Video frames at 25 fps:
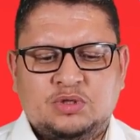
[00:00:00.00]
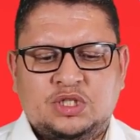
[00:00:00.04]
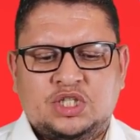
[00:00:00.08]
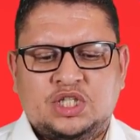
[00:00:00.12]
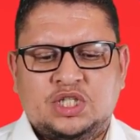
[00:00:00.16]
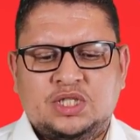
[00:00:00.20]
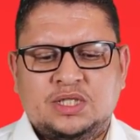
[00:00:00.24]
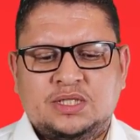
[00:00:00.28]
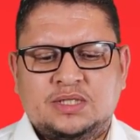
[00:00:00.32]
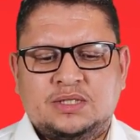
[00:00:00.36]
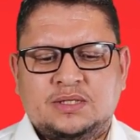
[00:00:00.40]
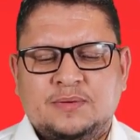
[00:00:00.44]
uh,
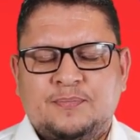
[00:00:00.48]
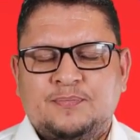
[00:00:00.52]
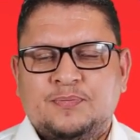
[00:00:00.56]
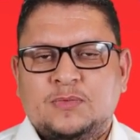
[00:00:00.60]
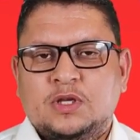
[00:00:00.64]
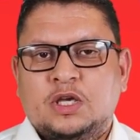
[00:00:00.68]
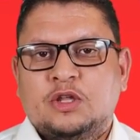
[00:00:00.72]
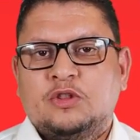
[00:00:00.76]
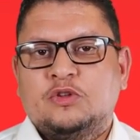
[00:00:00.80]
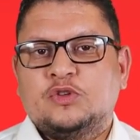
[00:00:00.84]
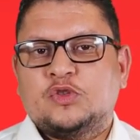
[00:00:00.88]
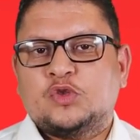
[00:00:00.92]
which
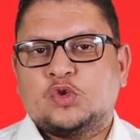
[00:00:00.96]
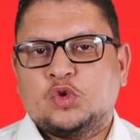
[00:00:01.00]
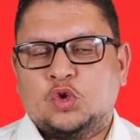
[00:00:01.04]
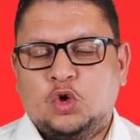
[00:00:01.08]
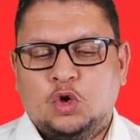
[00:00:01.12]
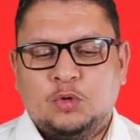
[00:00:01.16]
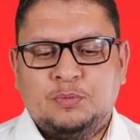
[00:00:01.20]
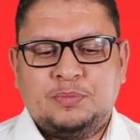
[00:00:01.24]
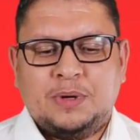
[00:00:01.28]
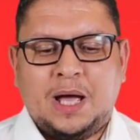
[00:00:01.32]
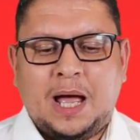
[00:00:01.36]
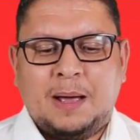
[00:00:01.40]
is the
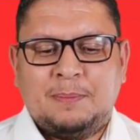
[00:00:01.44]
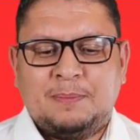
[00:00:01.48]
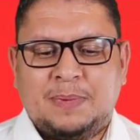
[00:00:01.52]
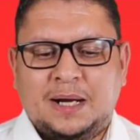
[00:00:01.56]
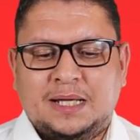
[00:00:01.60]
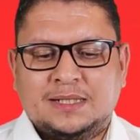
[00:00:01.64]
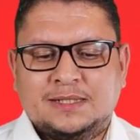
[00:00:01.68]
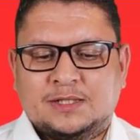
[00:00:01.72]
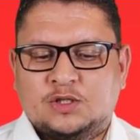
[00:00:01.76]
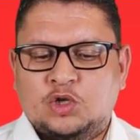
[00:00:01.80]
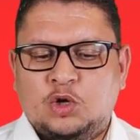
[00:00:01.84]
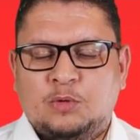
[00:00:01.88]
scope,
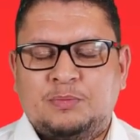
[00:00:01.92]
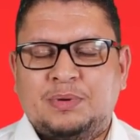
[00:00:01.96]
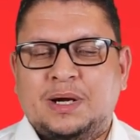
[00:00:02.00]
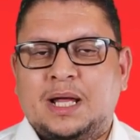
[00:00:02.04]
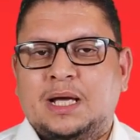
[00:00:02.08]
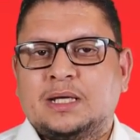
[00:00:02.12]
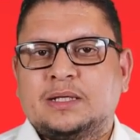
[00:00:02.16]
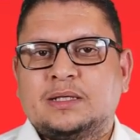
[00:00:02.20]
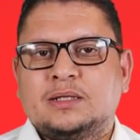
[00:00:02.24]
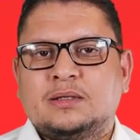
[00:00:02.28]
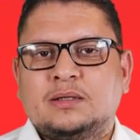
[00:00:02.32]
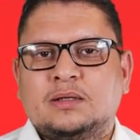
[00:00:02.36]
applied scope,
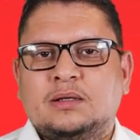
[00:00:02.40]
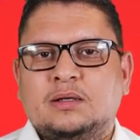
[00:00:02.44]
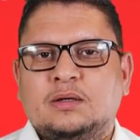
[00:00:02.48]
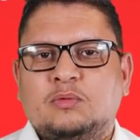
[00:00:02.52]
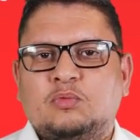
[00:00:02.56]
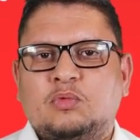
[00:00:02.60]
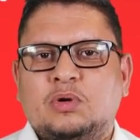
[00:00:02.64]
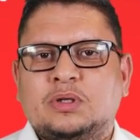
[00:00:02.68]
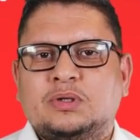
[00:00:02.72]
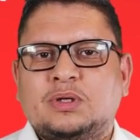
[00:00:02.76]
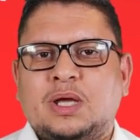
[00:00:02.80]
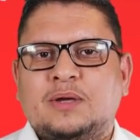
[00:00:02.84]
like uh,
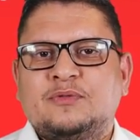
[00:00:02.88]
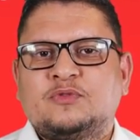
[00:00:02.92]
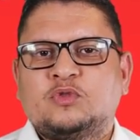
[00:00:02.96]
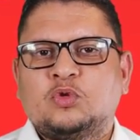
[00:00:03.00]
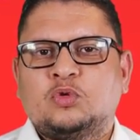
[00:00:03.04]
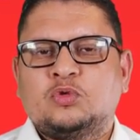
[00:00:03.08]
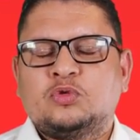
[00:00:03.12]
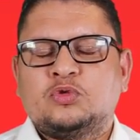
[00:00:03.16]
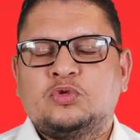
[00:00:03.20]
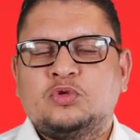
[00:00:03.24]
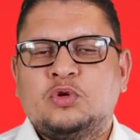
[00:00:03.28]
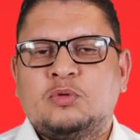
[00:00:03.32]
what I've
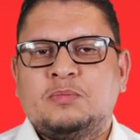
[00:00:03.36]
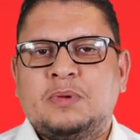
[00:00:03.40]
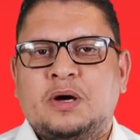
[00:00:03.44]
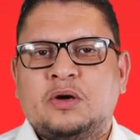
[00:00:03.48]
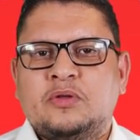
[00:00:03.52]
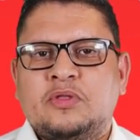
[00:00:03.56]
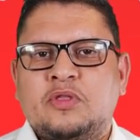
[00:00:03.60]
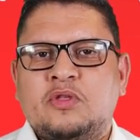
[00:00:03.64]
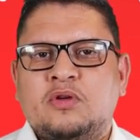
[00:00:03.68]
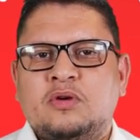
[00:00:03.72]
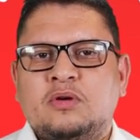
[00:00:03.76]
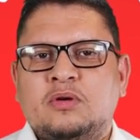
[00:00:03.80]
told you
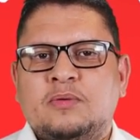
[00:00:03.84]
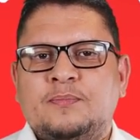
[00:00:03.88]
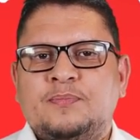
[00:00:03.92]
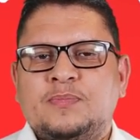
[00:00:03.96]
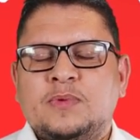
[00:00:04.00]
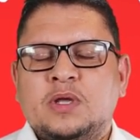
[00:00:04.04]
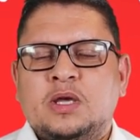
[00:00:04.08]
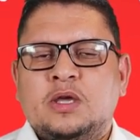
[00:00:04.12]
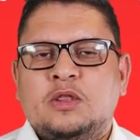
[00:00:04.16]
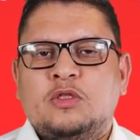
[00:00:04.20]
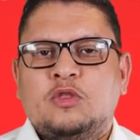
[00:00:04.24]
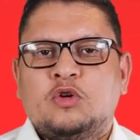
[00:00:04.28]
about the
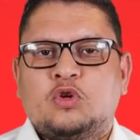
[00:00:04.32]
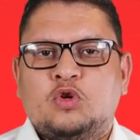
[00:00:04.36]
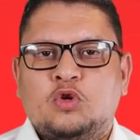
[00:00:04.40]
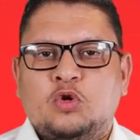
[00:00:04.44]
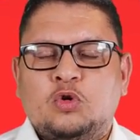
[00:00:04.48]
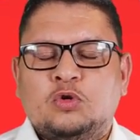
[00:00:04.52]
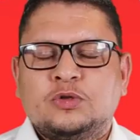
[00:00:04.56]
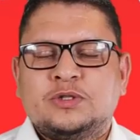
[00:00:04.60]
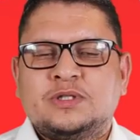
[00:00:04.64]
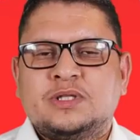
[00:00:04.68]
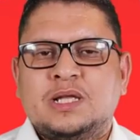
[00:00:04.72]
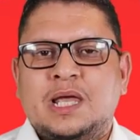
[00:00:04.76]
the
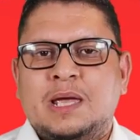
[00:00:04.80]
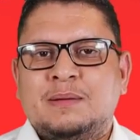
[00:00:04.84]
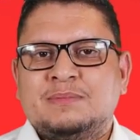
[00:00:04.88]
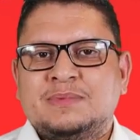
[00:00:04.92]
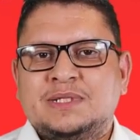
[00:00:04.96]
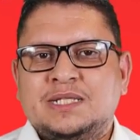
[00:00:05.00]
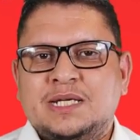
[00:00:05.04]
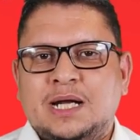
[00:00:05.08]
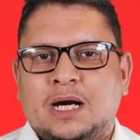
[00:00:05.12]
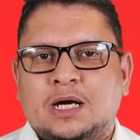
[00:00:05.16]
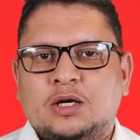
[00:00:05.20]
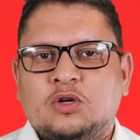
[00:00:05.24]
codes, the
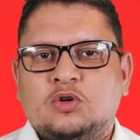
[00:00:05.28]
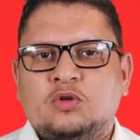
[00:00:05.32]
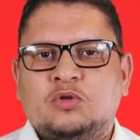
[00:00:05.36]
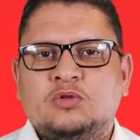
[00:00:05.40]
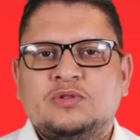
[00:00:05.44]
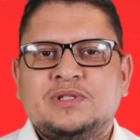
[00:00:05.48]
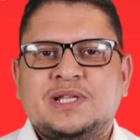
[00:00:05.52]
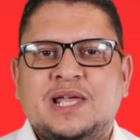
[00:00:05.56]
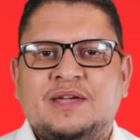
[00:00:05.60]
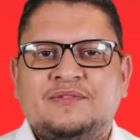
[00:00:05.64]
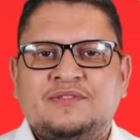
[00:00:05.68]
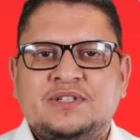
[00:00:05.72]
MDR
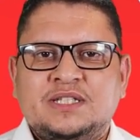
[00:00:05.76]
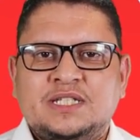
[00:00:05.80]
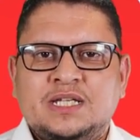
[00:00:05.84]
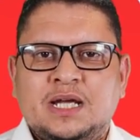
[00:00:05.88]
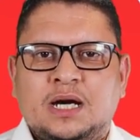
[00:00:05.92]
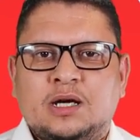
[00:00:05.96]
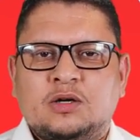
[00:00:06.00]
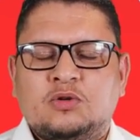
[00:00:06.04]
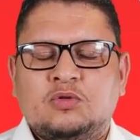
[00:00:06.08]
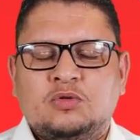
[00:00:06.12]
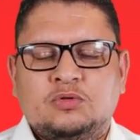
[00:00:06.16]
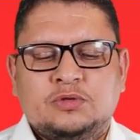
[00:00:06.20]
codes,
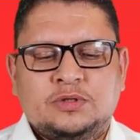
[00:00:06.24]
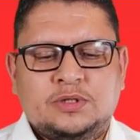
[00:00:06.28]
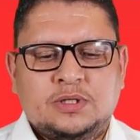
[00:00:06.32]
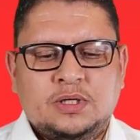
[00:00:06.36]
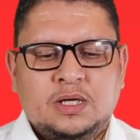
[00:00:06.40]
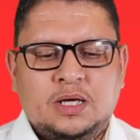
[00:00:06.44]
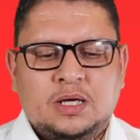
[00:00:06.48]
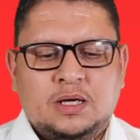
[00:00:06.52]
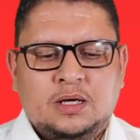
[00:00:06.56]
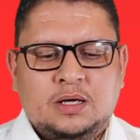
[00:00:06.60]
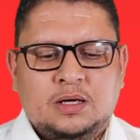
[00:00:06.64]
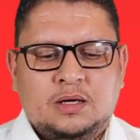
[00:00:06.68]
IVDR
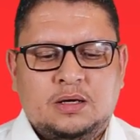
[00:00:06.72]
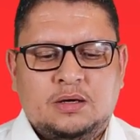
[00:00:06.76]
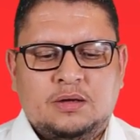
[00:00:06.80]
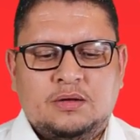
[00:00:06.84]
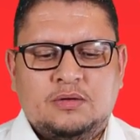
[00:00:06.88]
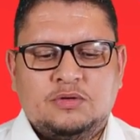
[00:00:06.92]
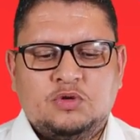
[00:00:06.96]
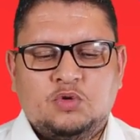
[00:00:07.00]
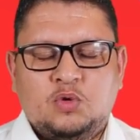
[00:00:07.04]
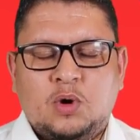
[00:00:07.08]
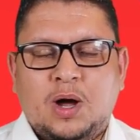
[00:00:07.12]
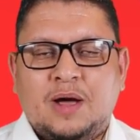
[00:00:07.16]
codes.
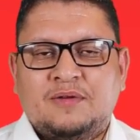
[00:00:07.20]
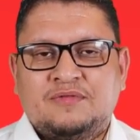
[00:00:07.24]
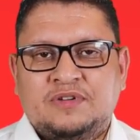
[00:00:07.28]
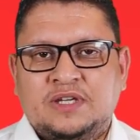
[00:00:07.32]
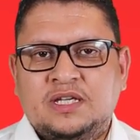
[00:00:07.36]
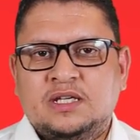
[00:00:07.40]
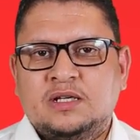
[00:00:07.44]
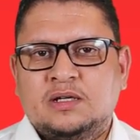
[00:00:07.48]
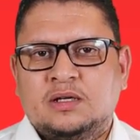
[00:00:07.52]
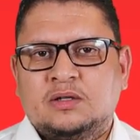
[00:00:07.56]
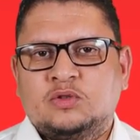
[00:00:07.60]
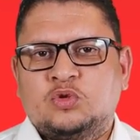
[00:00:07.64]
Uh, you have
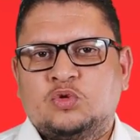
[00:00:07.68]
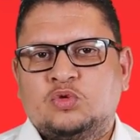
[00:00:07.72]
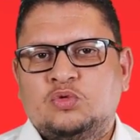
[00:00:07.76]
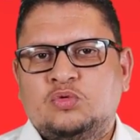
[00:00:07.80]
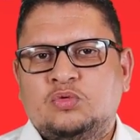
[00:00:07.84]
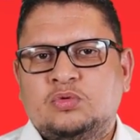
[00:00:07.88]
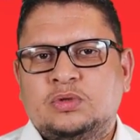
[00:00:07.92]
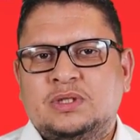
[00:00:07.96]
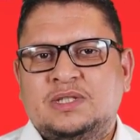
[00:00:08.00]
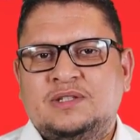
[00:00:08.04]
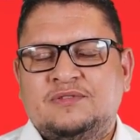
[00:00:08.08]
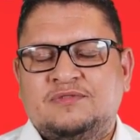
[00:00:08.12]
here
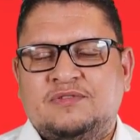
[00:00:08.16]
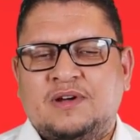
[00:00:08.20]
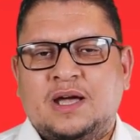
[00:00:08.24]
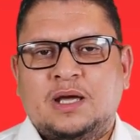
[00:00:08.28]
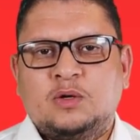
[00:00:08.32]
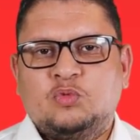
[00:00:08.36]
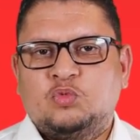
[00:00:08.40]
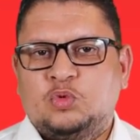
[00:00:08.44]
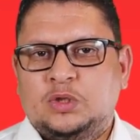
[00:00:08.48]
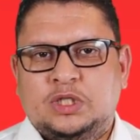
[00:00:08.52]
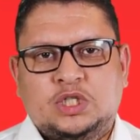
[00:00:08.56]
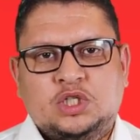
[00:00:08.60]
to
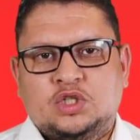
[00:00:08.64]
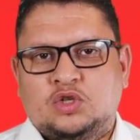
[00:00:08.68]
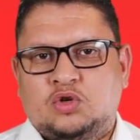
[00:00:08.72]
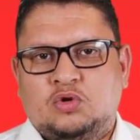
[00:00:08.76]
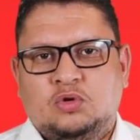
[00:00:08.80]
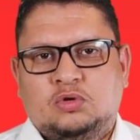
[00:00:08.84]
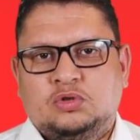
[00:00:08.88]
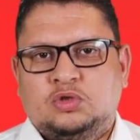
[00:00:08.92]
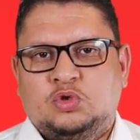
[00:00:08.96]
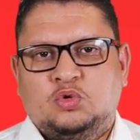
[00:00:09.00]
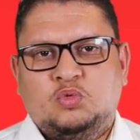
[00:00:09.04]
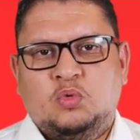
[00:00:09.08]
define which
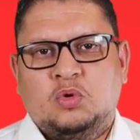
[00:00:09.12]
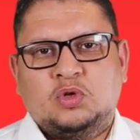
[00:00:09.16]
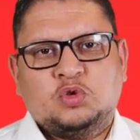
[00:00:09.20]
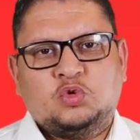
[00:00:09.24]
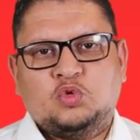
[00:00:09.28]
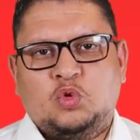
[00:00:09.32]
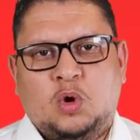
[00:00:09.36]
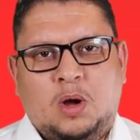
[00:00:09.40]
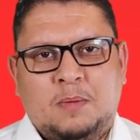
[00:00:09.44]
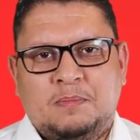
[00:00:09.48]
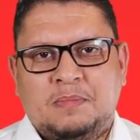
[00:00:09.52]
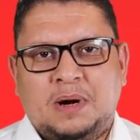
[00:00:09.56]
code you
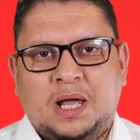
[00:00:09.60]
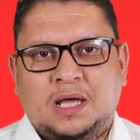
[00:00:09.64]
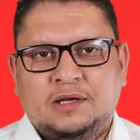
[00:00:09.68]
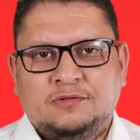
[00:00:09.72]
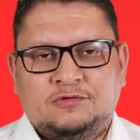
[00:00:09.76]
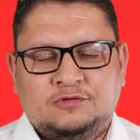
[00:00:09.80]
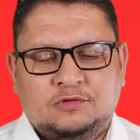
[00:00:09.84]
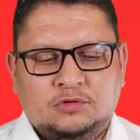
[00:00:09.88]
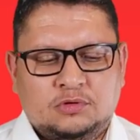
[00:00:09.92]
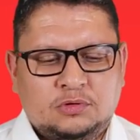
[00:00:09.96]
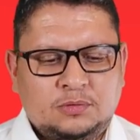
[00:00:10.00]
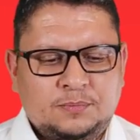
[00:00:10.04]
want to
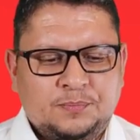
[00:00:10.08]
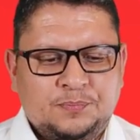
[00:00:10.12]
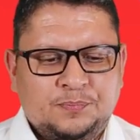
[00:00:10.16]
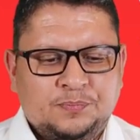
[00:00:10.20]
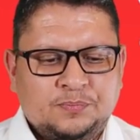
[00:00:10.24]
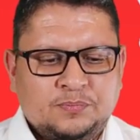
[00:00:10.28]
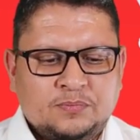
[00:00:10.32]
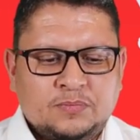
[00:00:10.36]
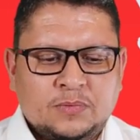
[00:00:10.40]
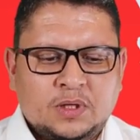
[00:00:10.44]
apply for.